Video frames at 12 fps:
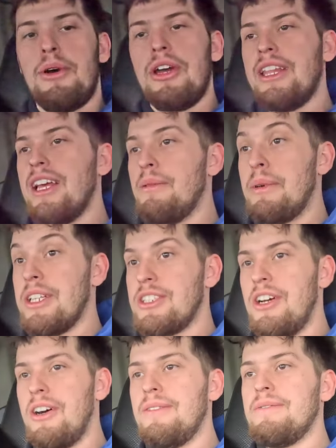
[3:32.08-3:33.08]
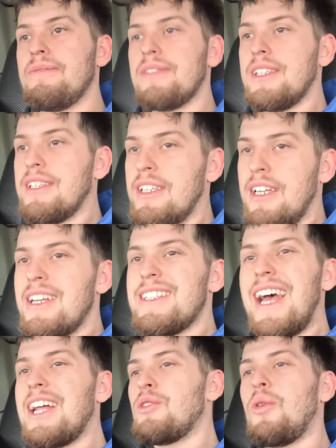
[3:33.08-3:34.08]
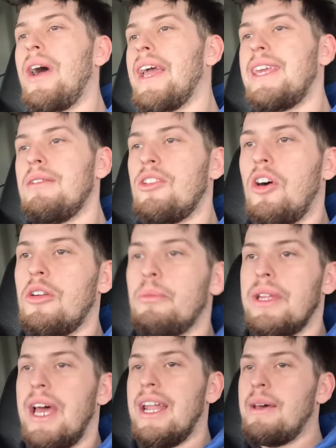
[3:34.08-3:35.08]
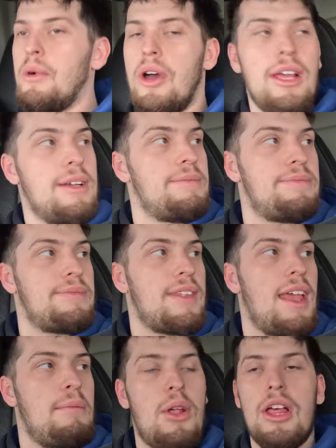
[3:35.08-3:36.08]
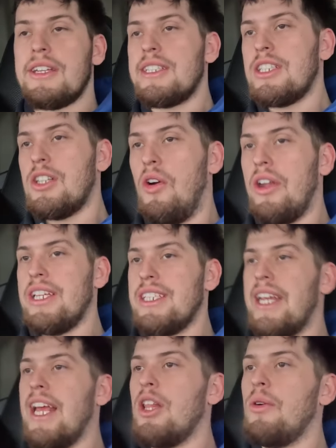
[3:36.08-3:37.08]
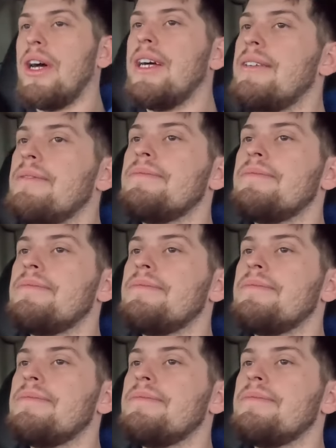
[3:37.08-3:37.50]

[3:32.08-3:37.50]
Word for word: boy there, but it's not. I don't know why I keep calling him banana boy, but look at his lorry's yellow, eh?